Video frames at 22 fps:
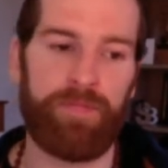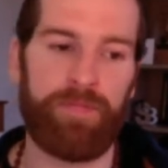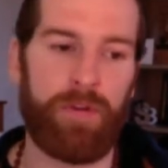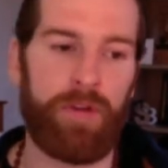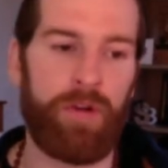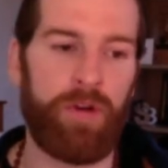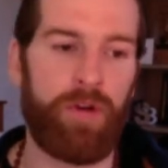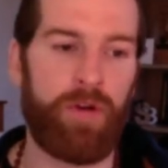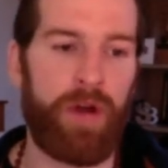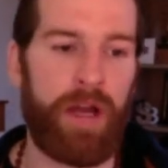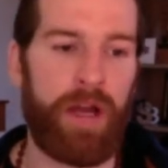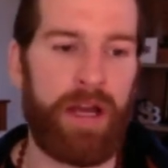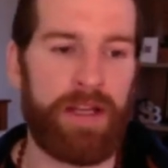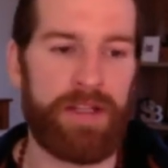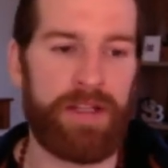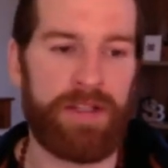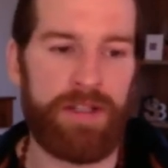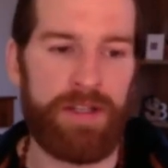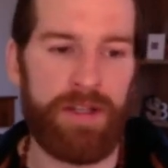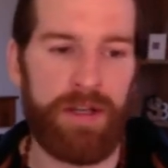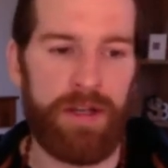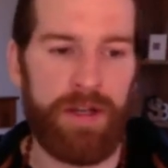
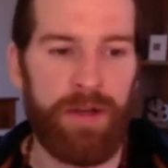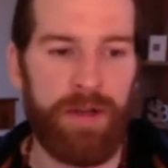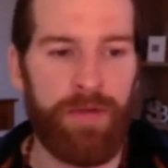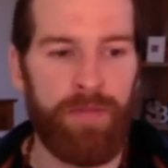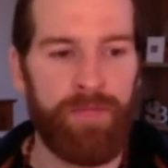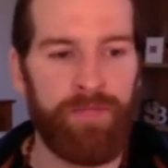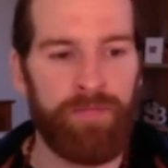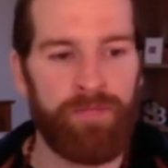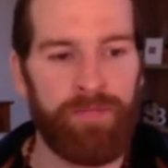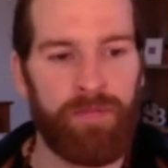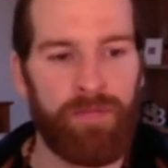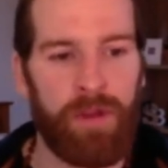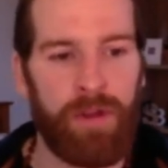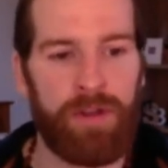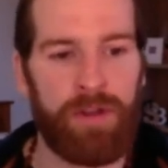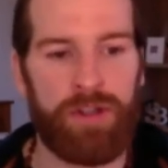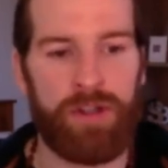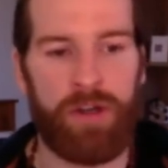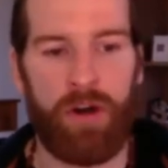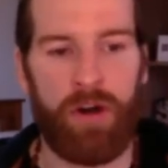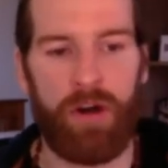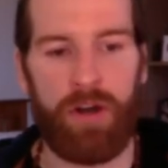It's
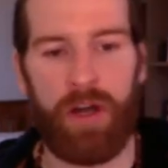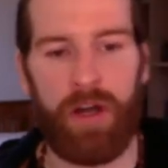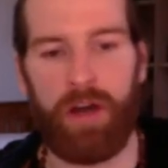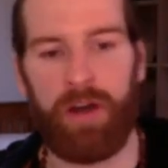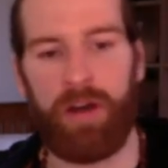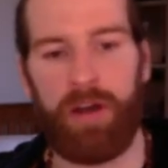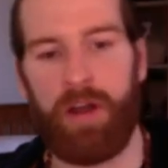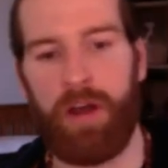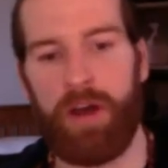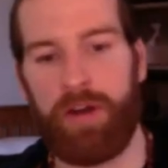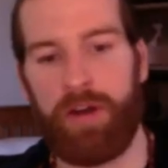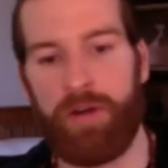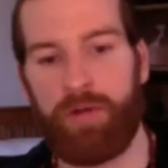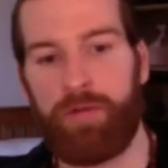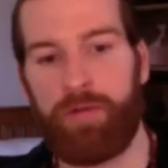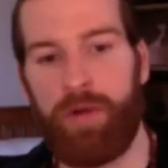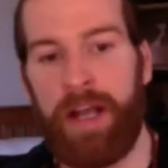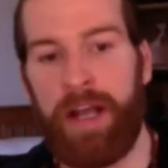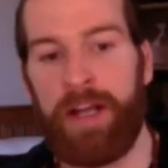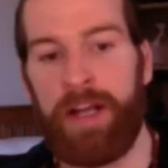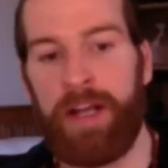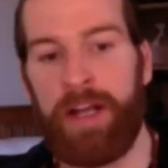got a
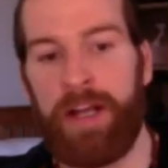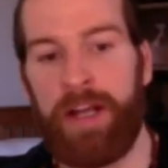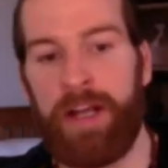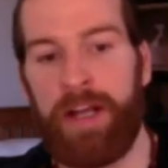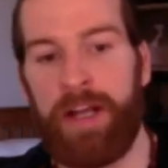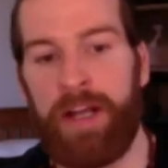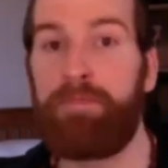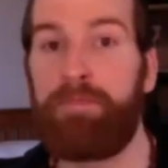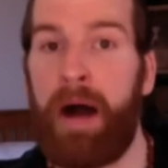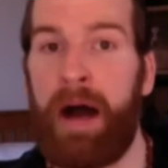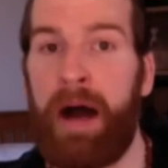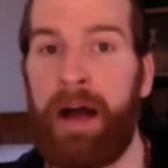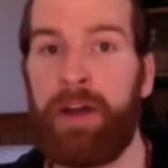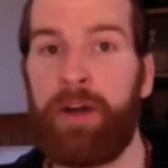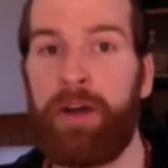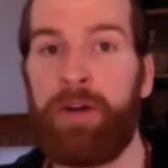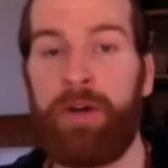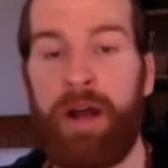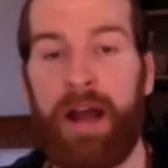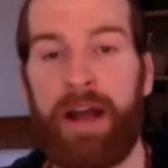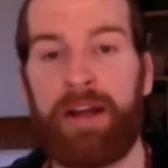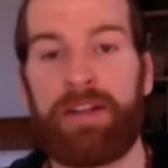range of
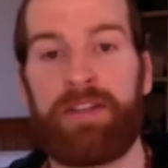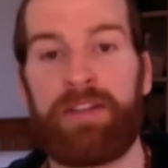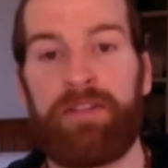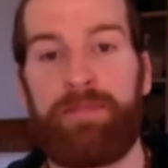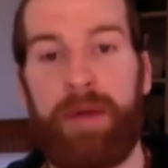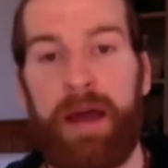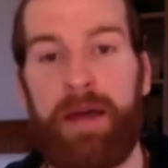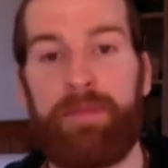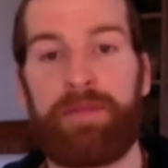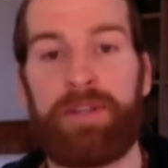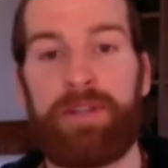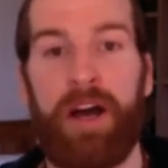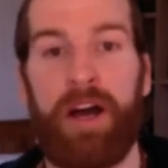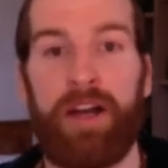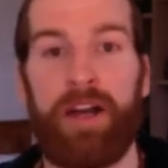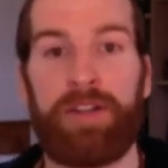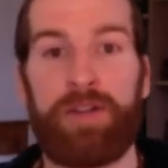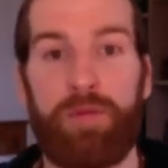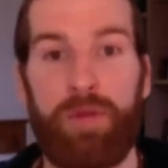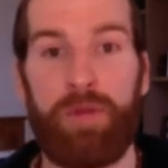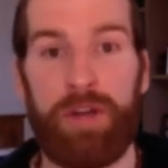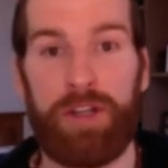bioactive
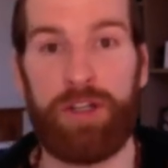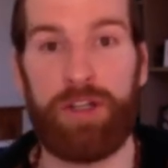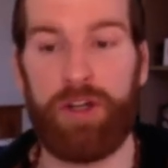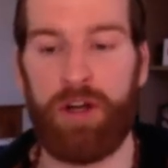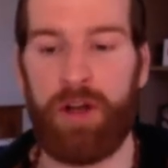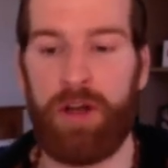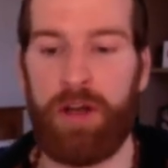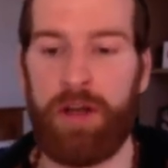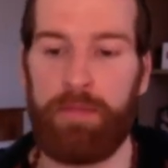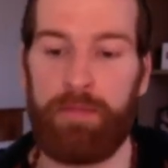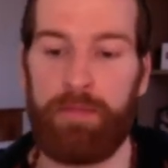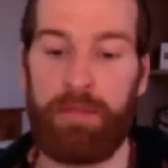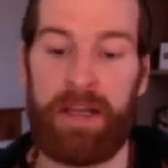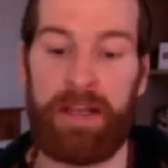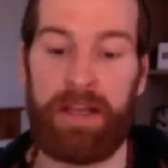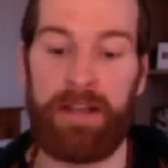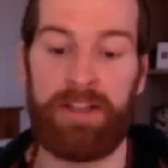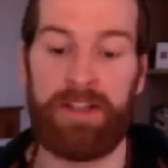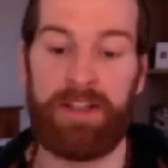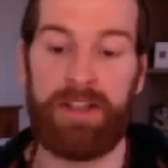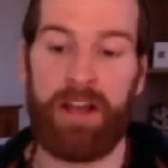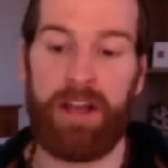peptides, which
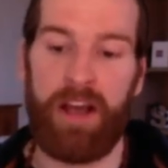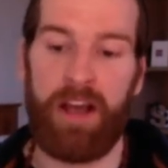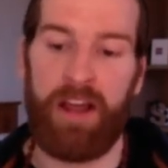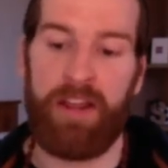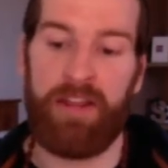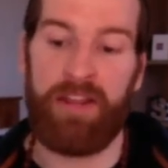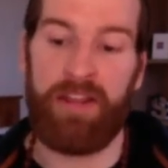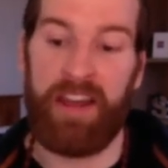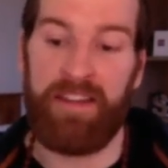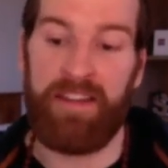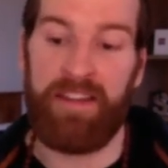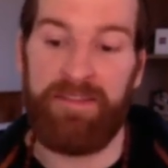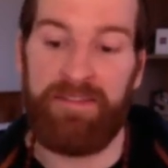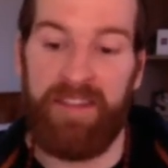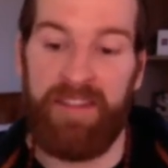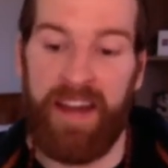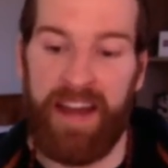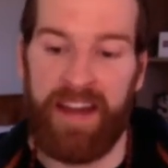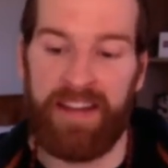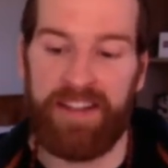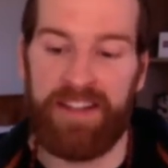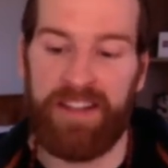means these
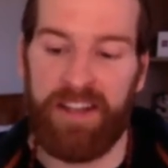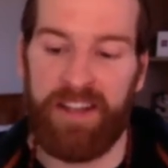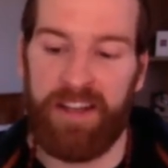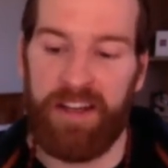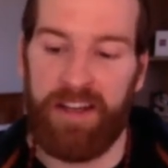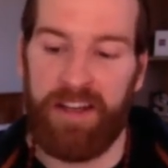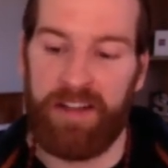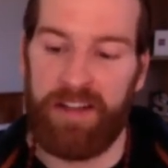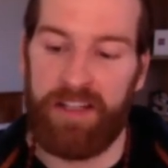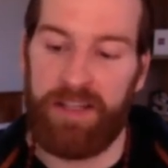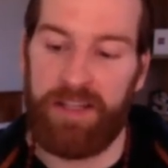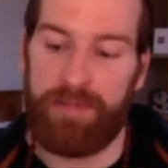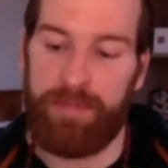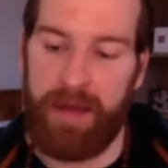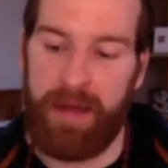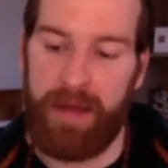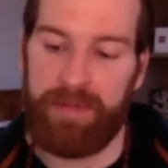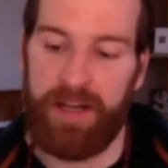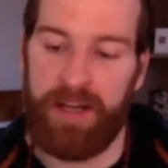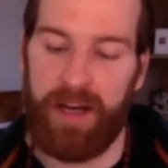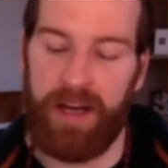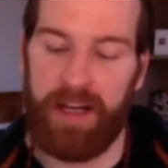
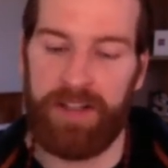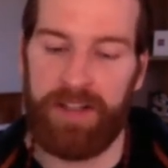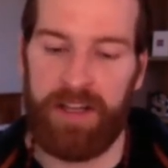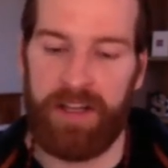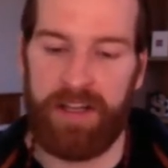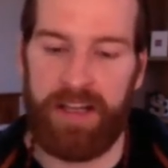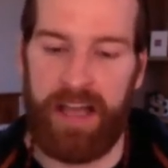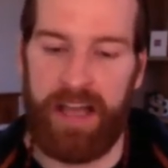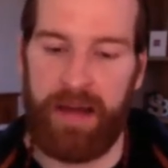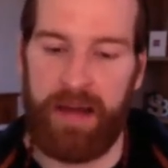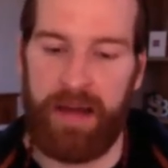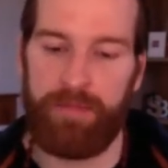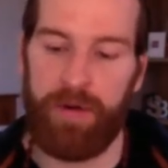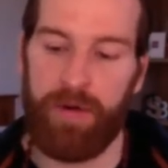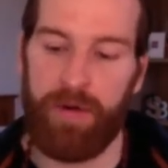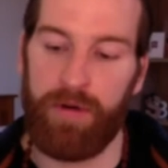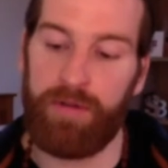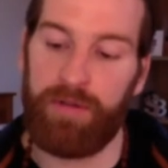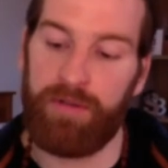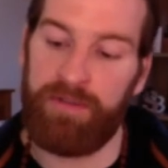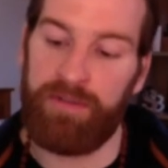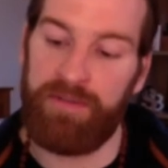peptides in
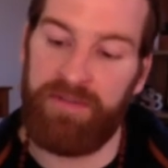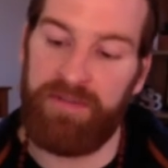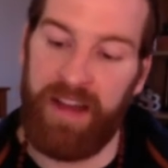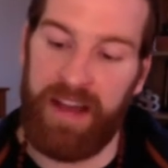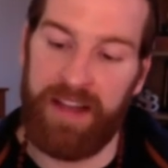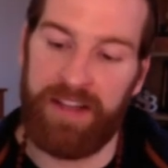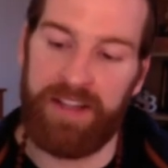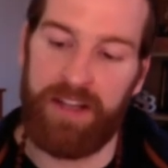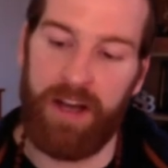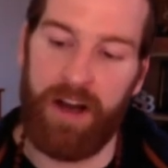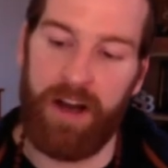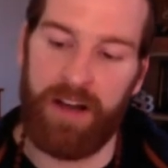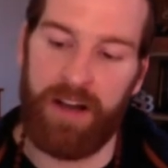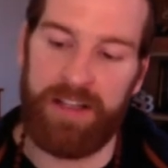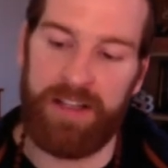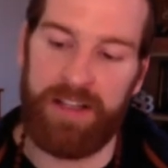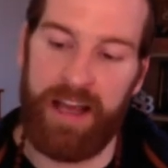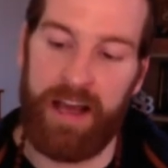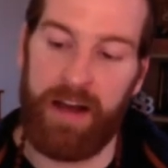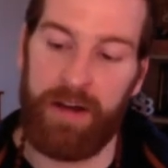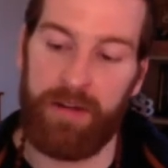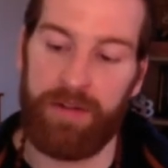Kambo fit our
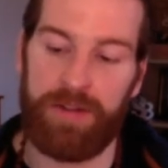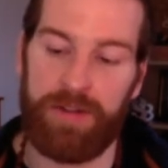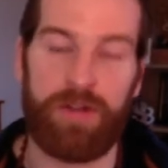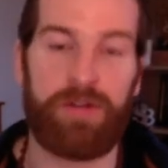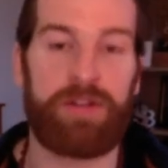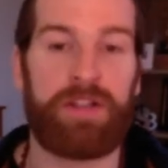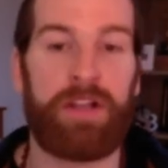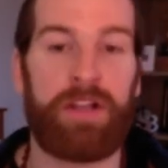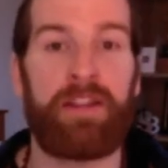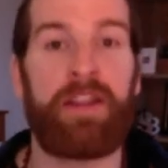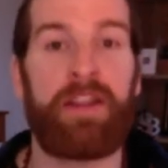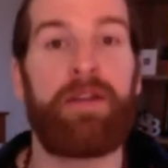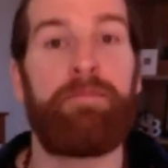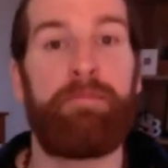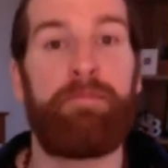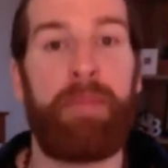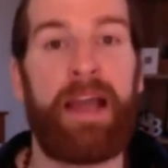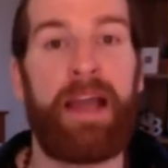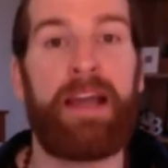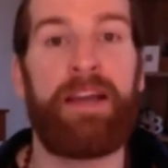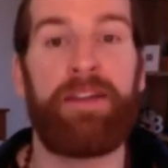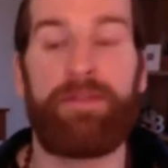cells. So it's like they're
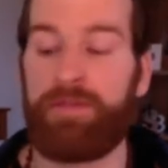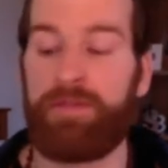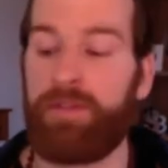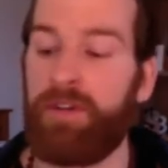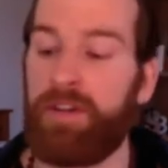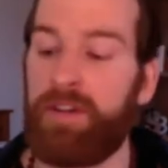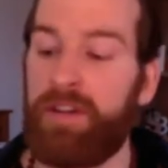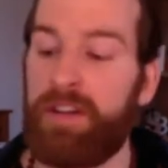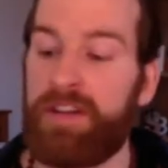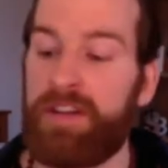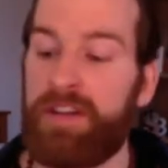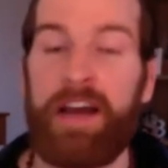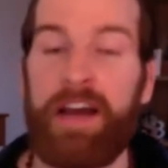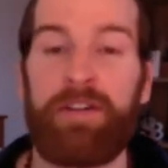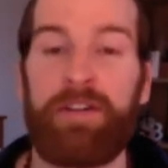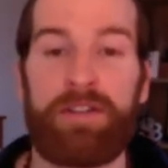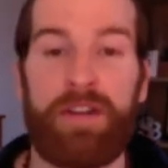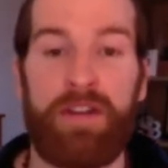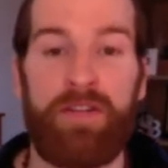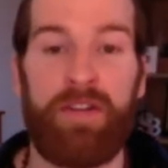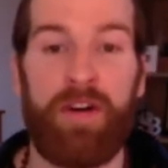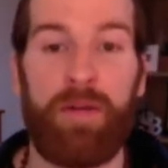made for the
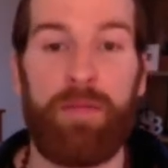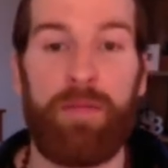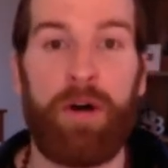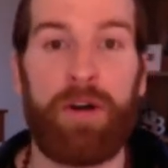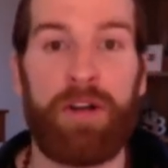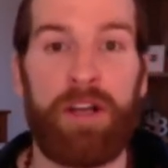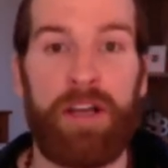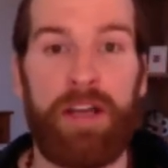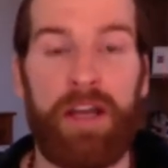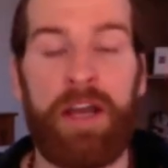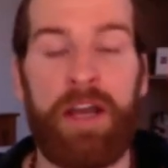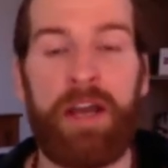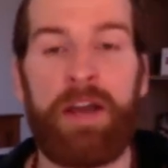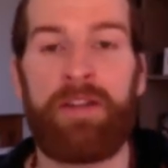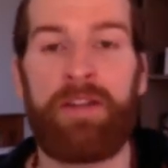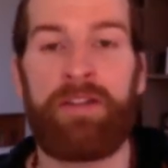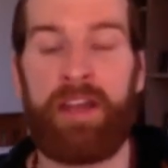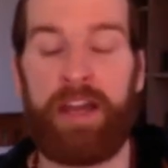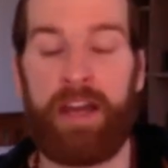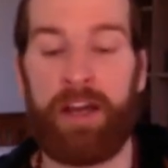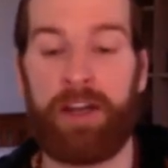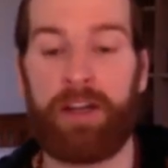cells of our body.
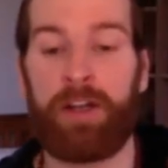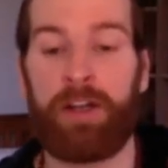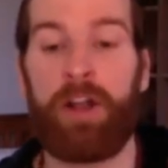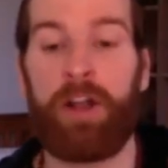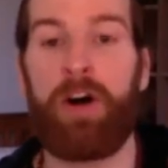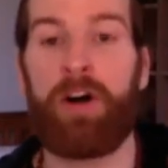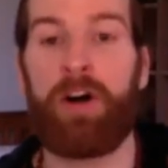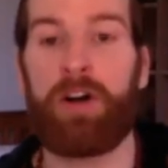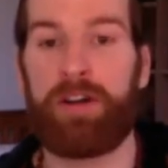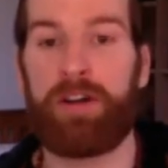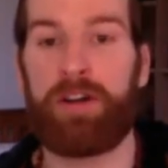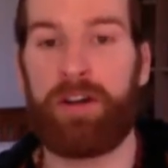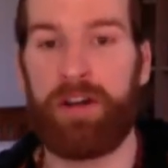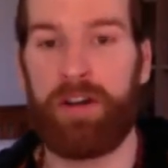They unlock